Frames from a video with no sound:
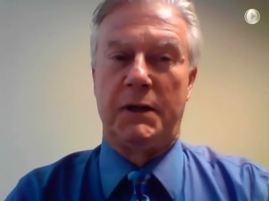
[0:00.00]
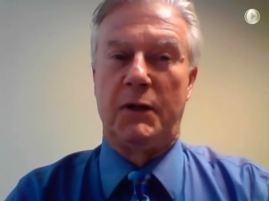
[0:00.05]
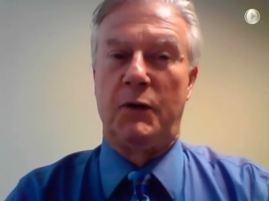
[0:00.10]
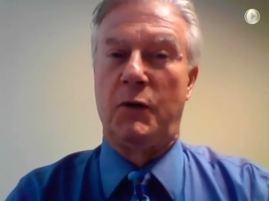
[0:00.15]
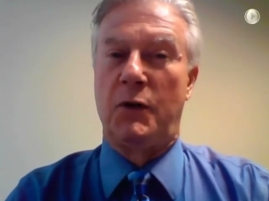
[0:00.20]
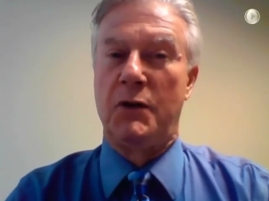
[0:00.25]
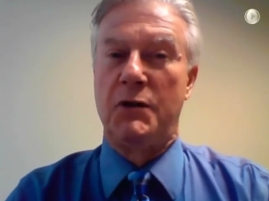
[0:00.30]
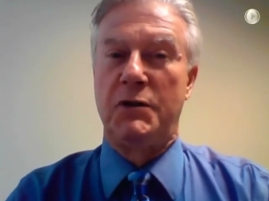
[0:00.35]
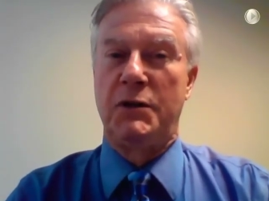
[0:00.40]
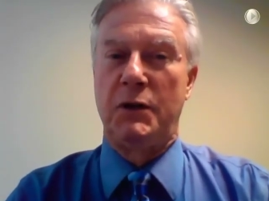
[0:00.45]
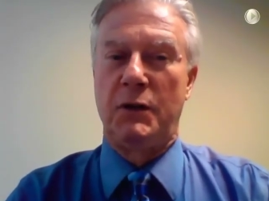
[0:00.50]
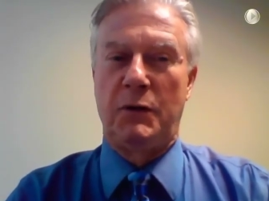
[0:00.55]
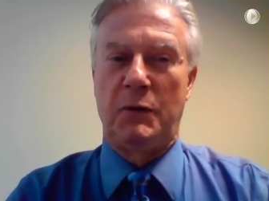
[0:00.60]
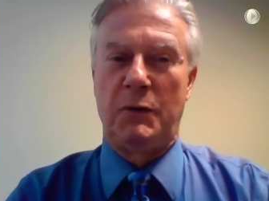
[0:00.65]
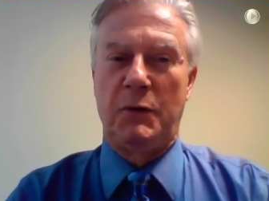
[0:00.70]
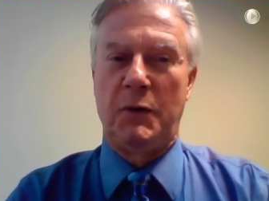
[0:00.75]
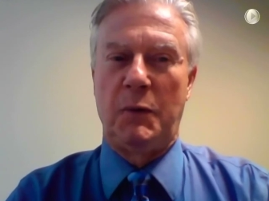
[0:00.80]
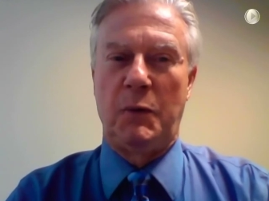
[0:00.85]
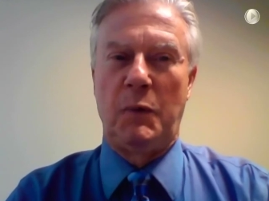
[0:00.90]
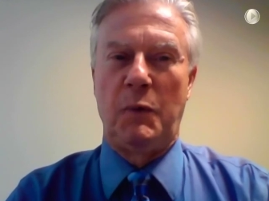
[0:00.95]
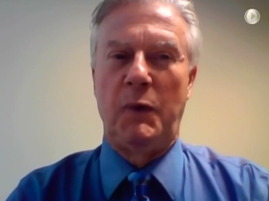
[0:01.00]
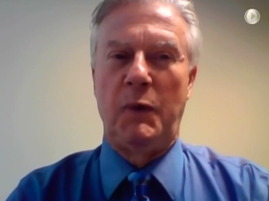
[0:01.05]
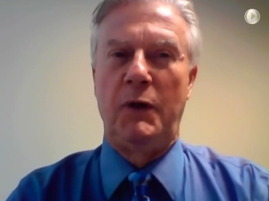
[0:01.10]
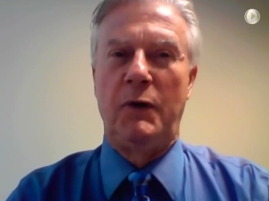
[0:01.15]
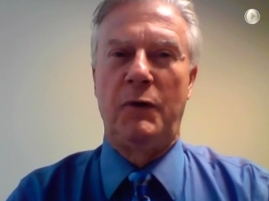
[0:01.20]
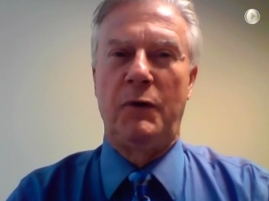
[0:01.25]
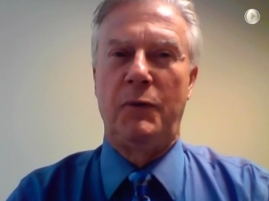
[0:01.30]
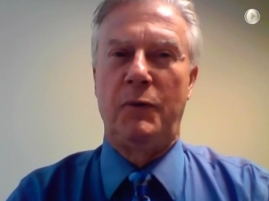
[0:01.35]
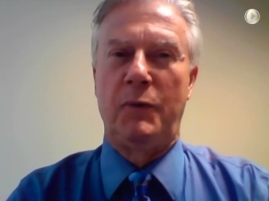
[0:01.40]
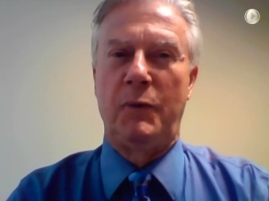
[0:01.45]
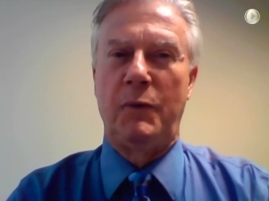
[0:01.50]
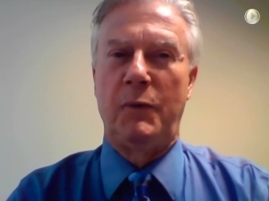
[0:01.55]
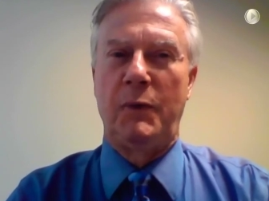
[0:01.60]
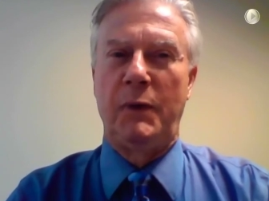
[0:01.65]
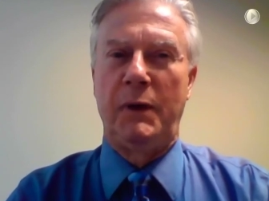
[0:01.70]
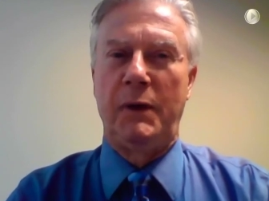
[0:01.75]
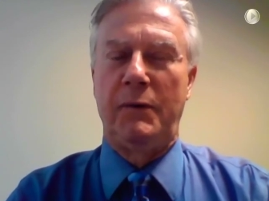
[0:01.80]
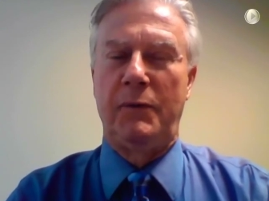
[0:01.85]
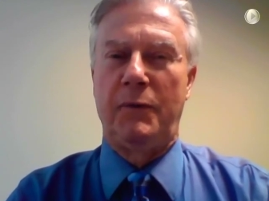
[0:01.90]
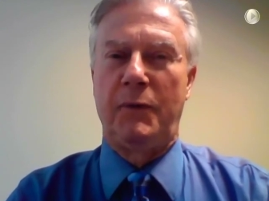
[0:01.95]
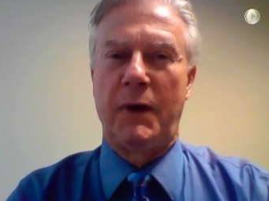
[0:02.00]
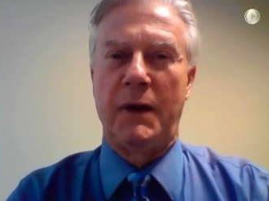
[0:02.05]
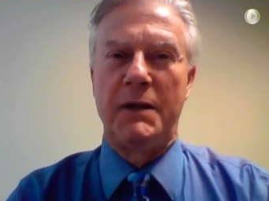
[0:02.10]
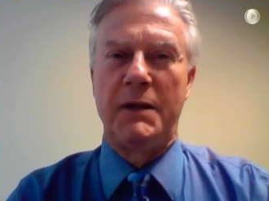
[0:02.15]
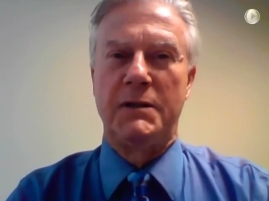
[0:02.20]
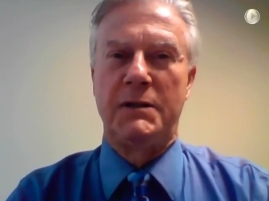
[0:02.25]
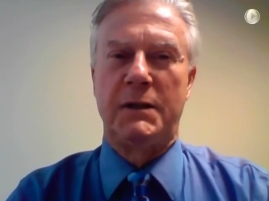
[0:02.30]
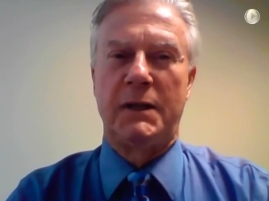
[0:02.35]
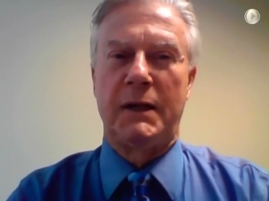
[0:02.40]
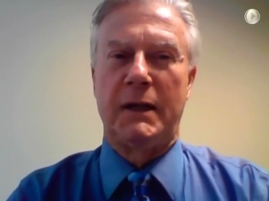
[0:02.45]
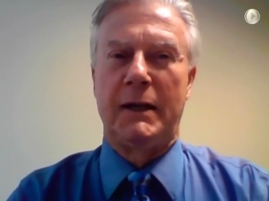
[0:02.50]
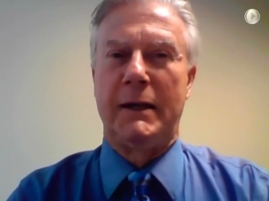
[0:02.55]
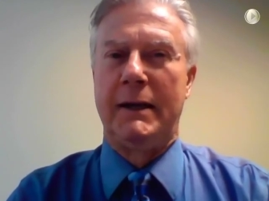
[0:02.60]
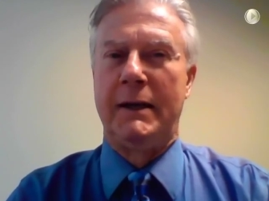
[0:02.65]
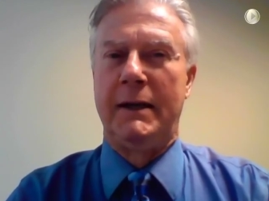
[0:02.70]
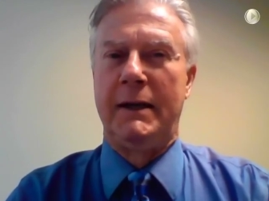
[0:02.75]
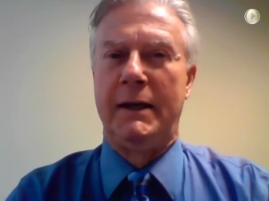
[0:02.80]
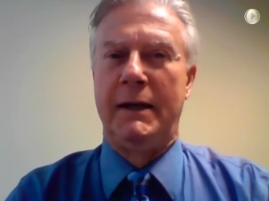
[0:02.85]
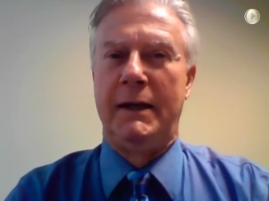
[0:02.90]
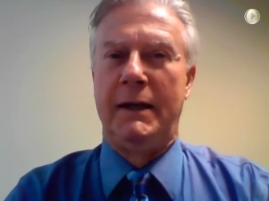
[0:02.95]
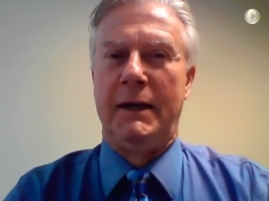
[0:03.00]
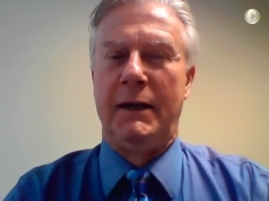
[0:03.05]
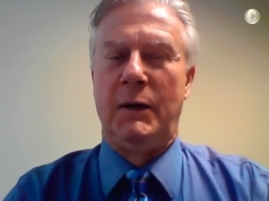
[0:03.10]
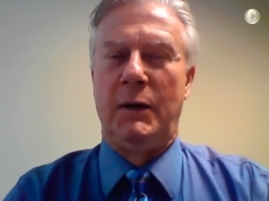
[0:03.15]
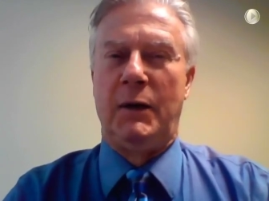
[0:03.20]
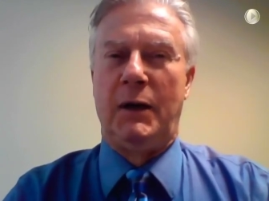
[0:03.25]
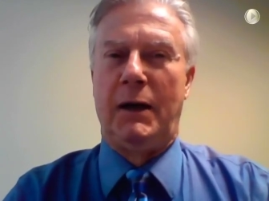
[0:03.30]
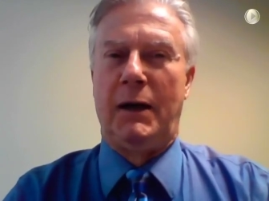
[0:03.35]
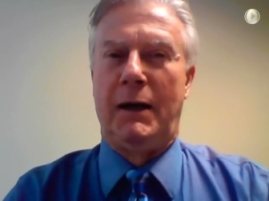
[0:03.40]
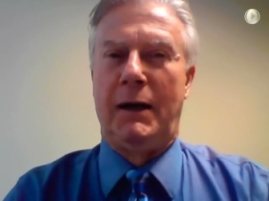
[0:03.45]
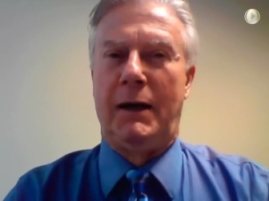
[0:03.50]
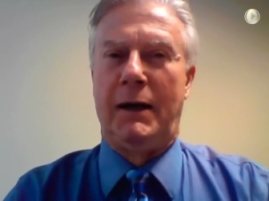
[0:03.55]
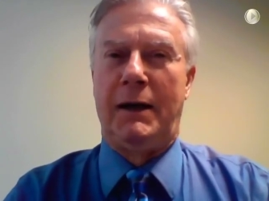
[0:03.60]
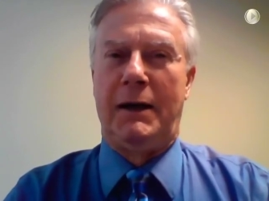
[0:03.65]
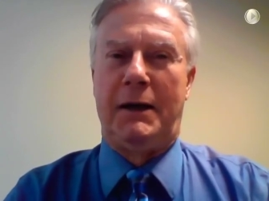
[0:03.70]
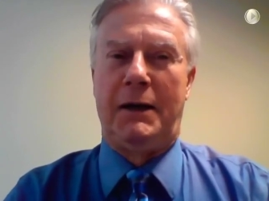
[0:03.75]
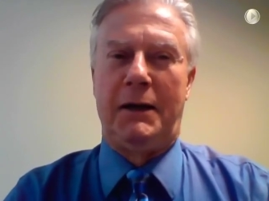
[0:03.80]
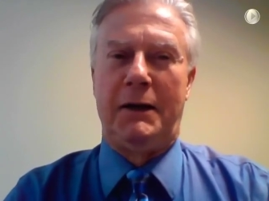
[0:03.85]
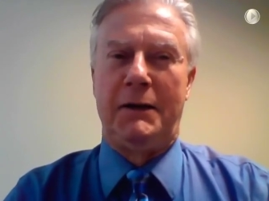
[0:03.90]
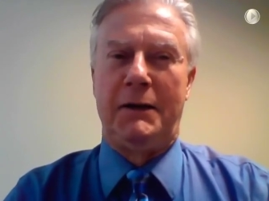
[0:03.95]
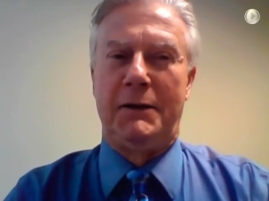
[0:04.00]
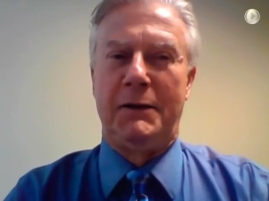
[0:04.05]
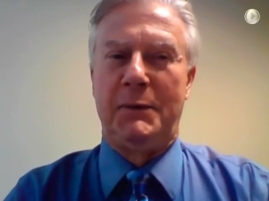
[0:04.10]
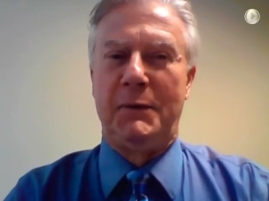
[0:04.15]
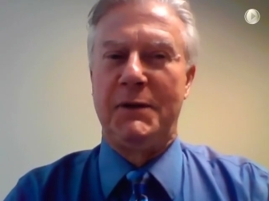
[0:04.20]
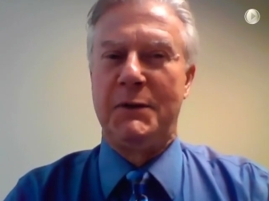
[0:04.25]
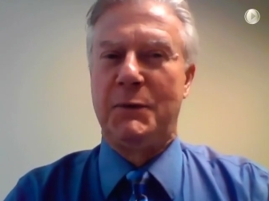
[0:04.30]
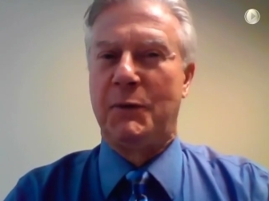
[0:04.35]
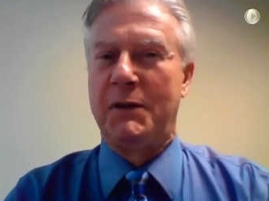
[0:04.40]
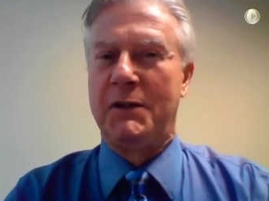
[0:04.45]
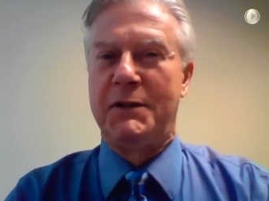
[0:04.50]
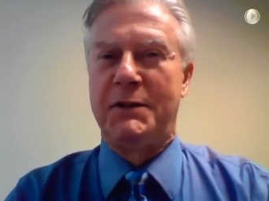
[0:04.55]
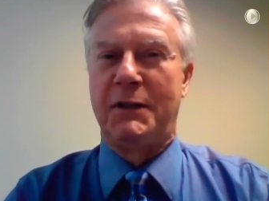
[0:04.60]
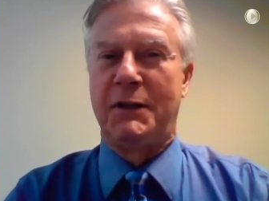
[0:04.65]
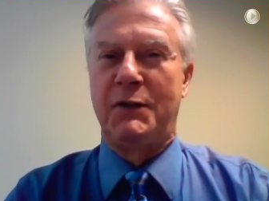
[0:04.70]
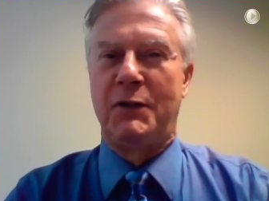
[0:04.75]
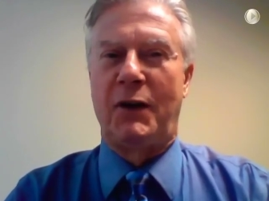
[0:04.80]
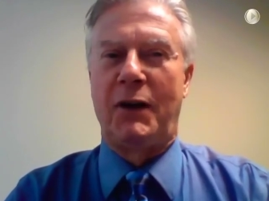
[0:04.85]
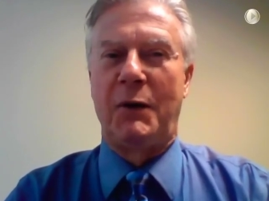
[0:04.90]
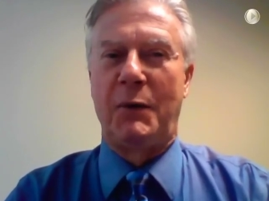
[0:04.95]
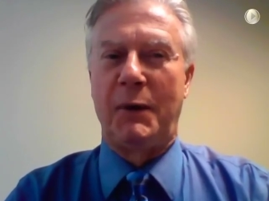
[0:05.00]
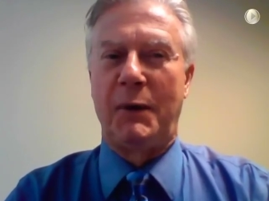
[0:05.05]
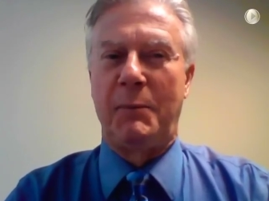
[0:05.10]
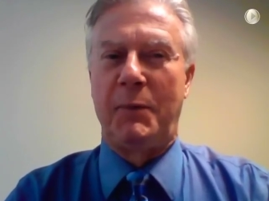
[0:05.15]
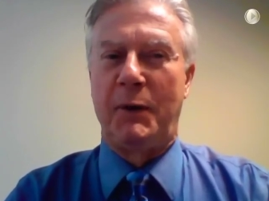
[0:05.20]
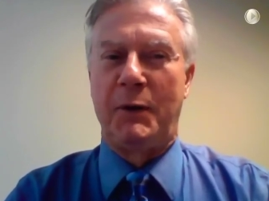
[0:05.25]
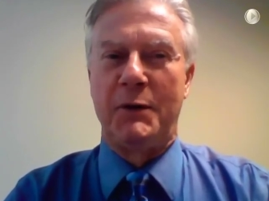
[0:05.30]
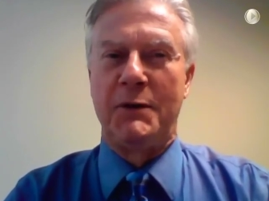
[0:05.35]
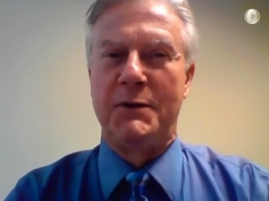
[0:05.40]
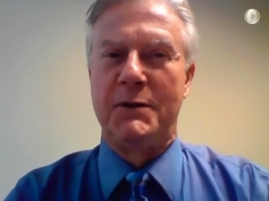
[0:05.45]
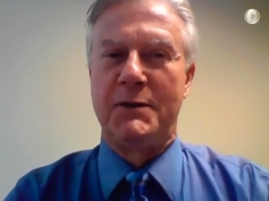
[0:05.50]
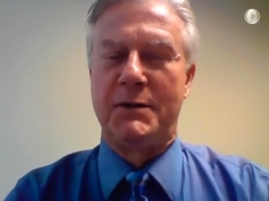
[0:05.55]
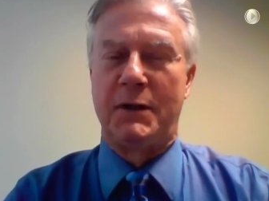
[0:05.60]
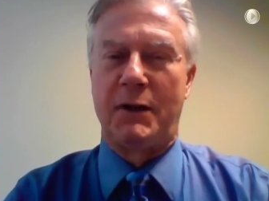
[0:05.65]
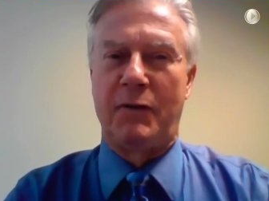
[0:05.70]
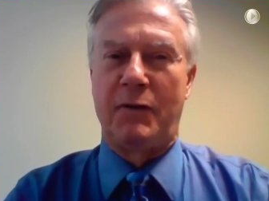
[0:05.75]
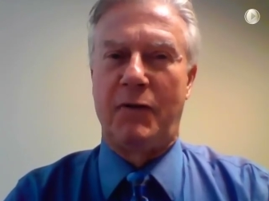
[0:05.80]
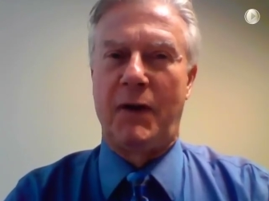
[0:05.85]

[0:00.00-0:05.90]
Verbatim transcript: And of course, you know, when we know when we friends uh, uh, until we really start talking, my appearances are